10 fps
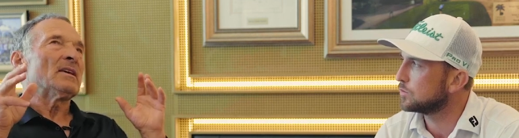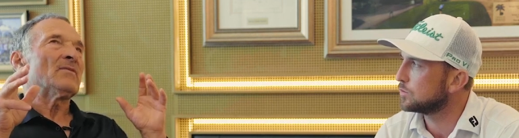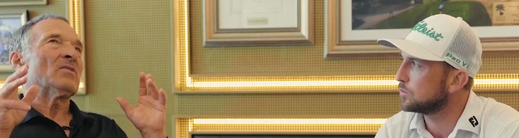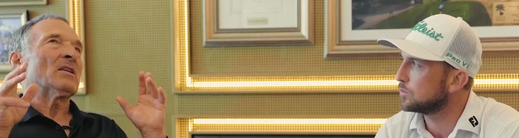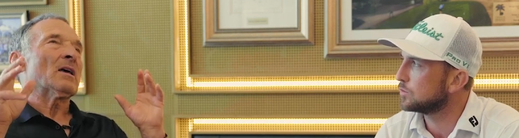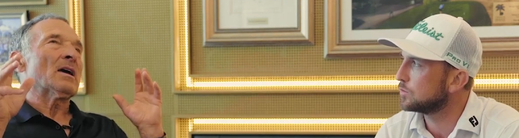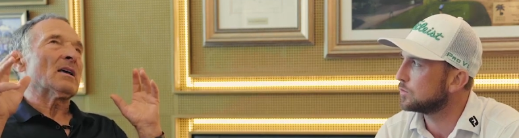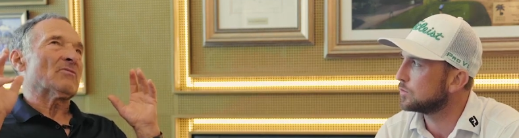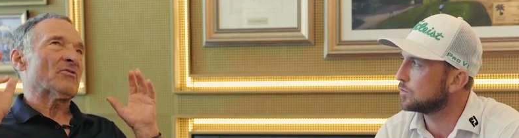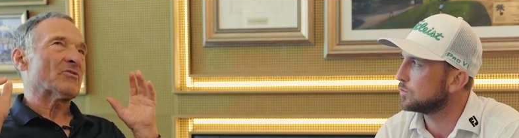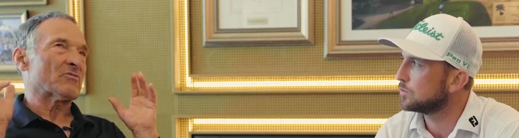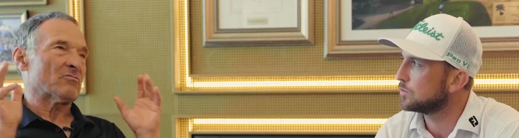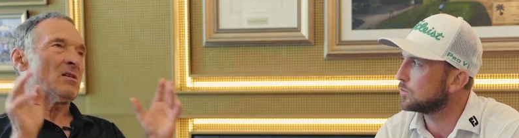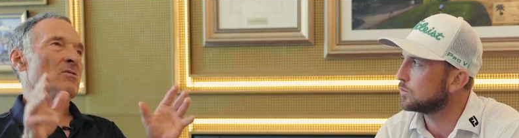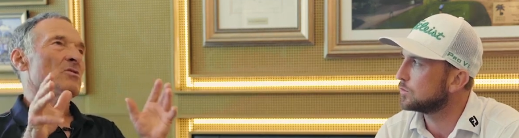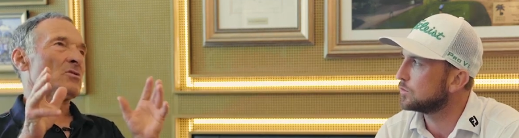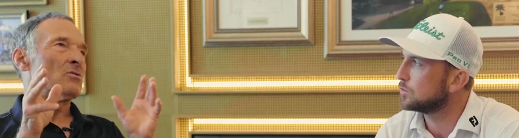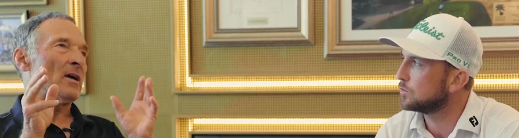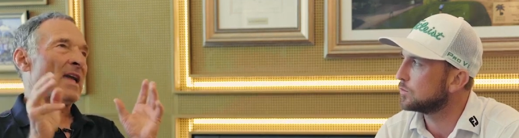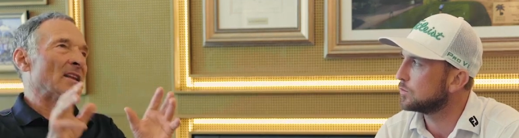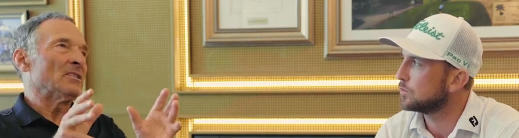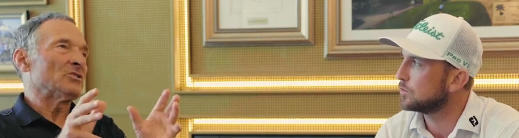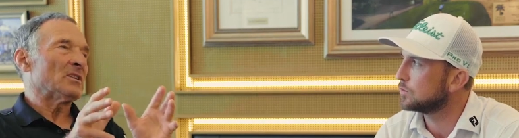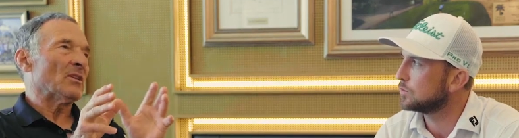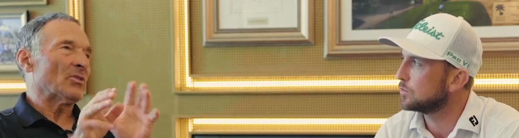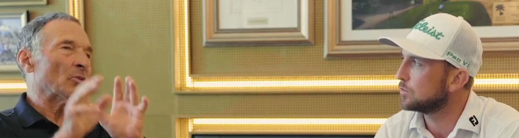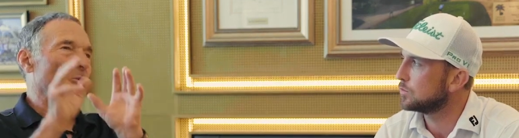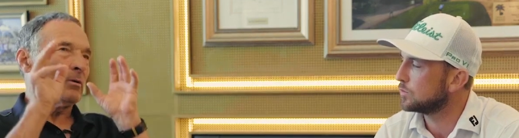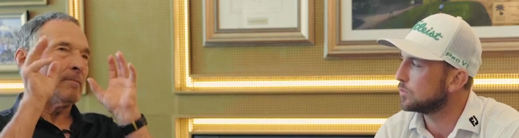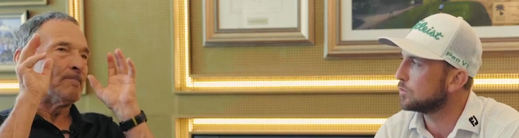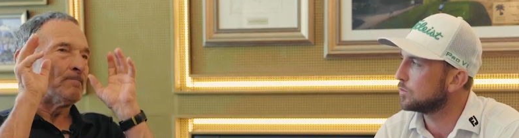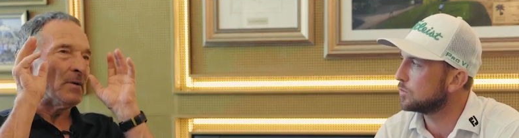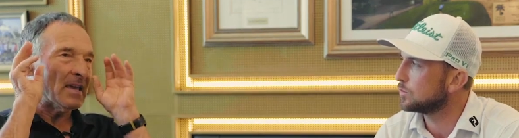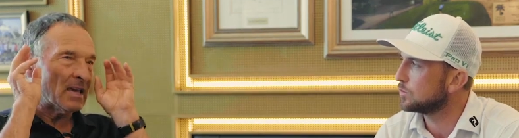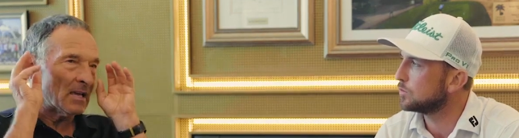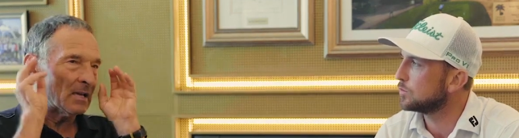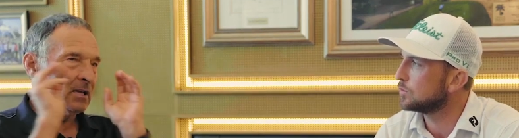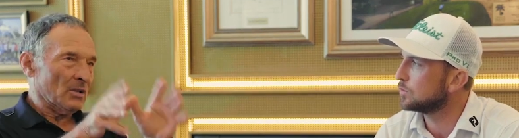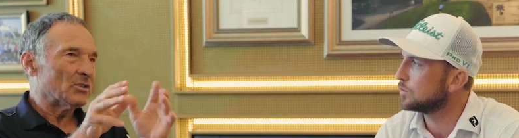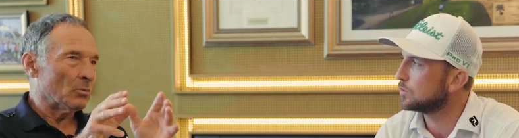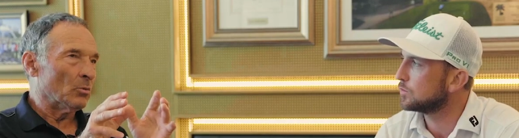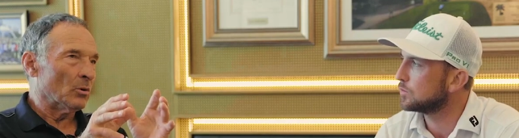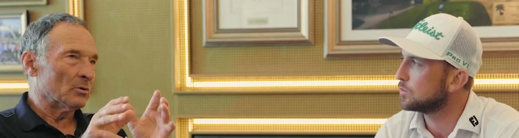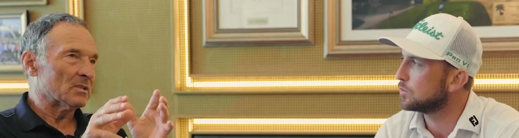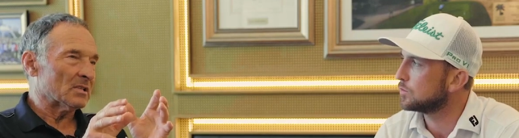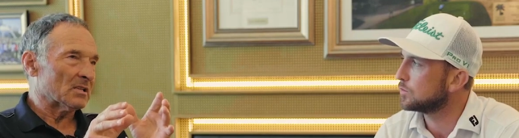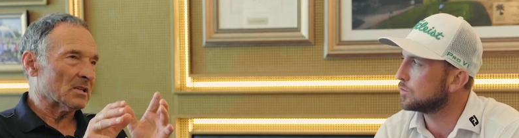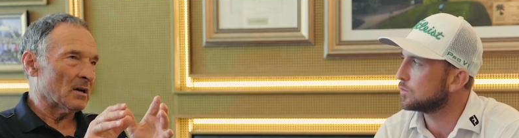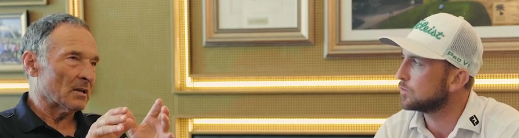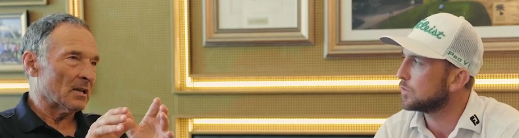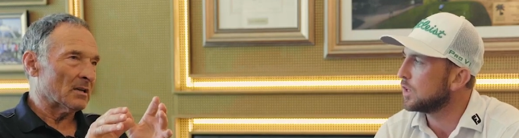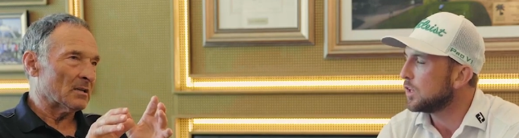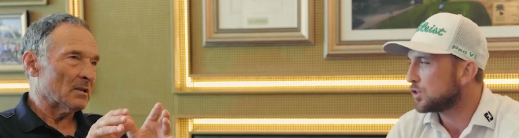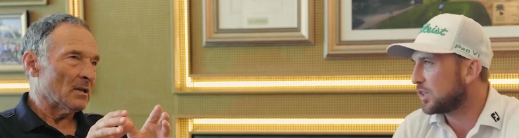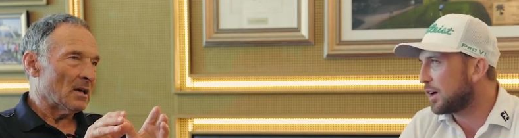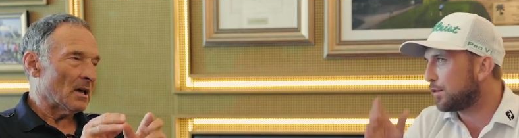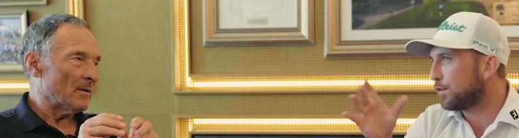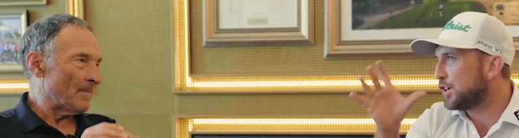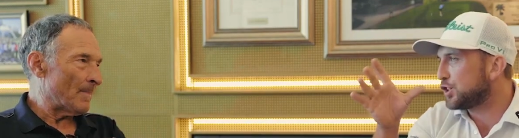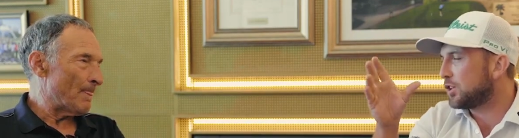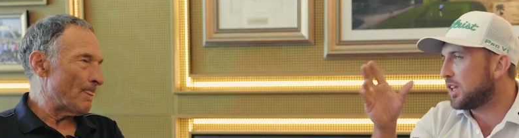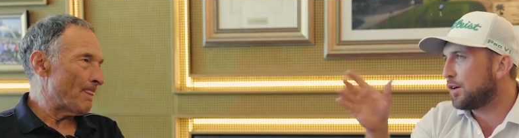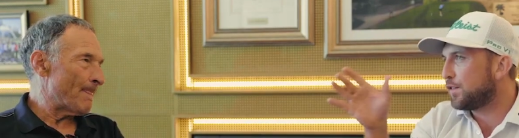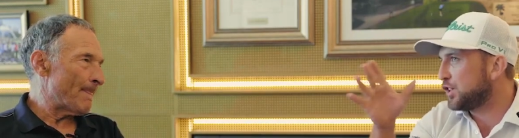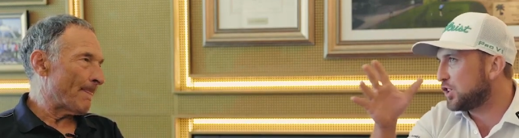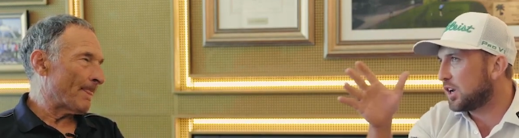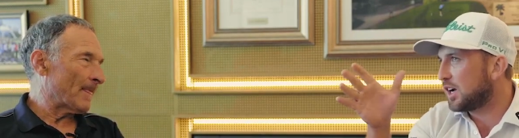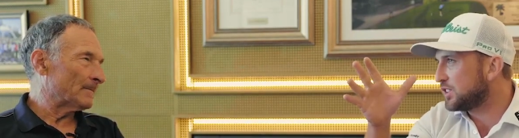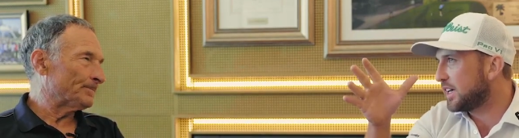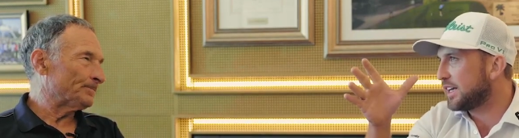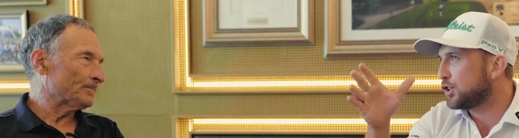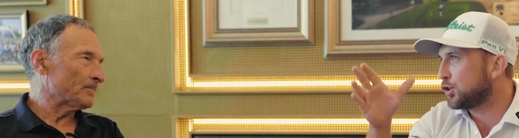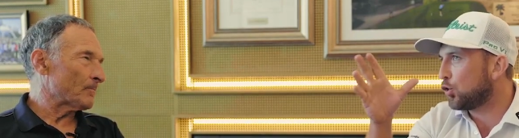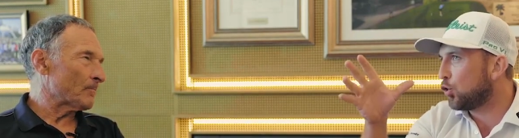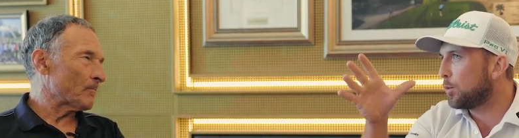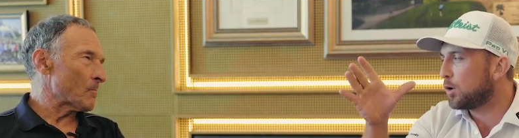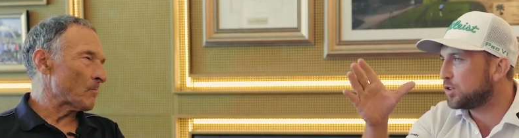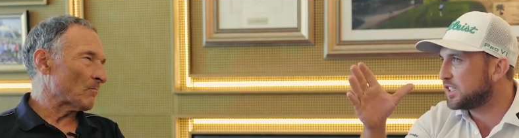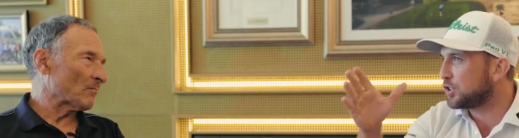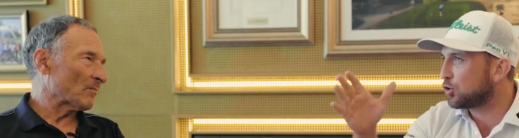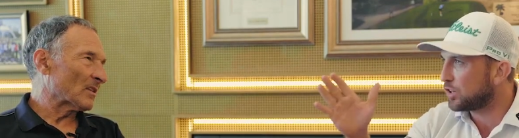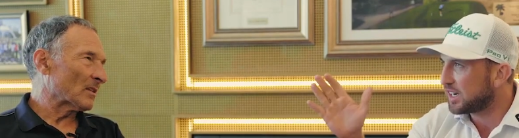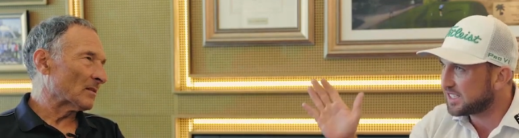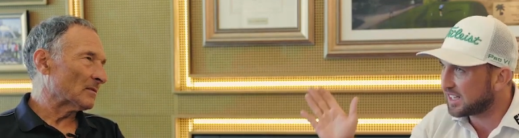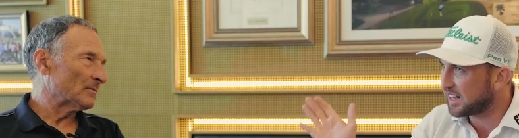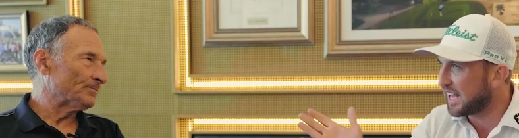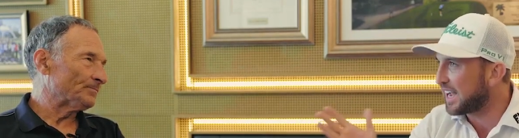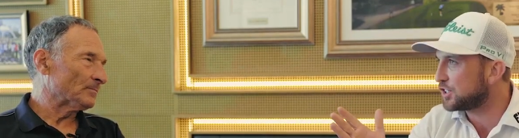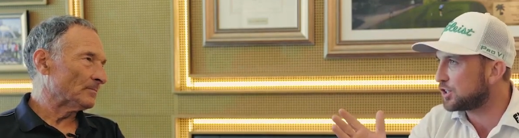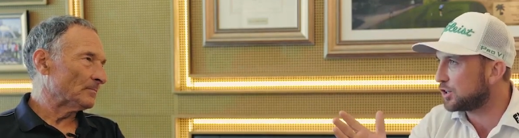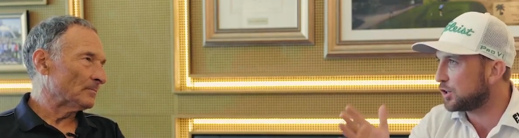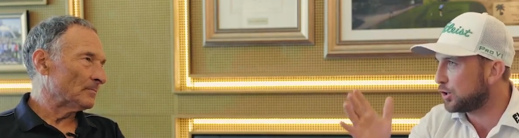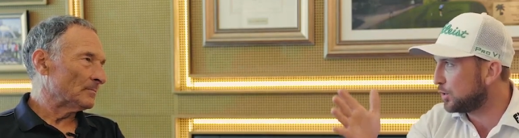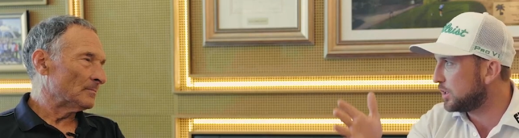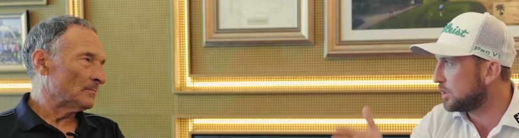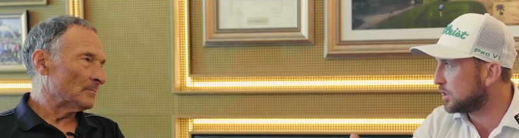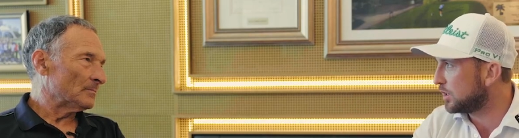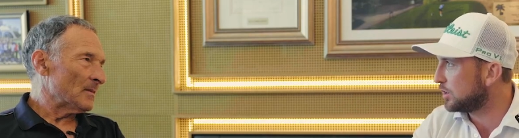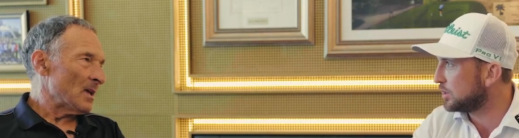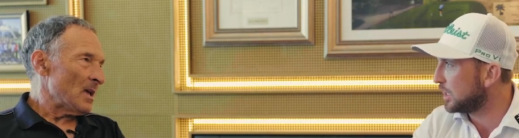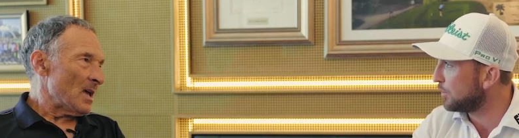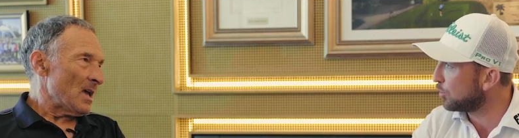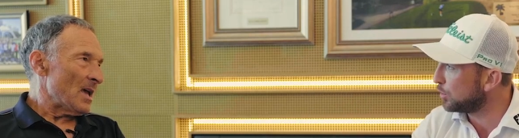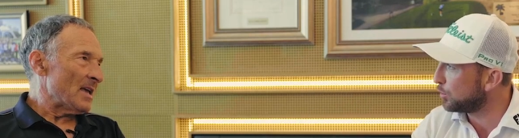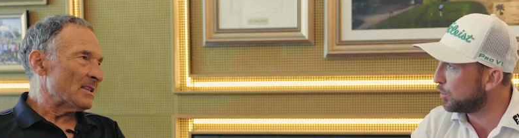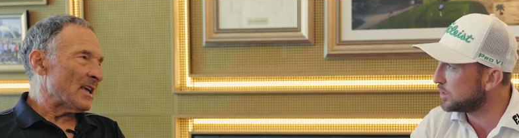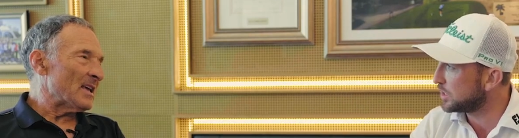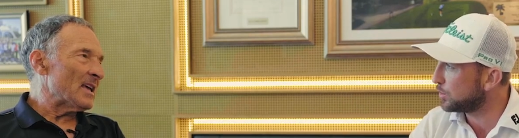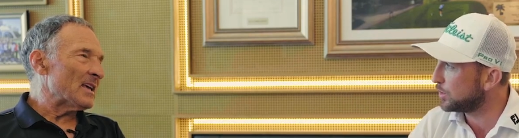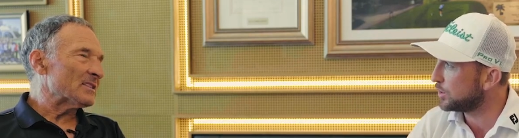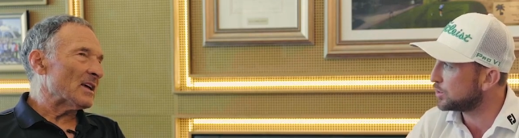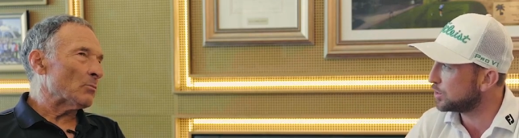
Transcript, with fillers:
Speaker 1: if you like, throw your energy, thought, and being towards the target.
Speaker 2: So that vision, that visualization, almost is creating the action that you need to deliver on the ball. Is that what it, you're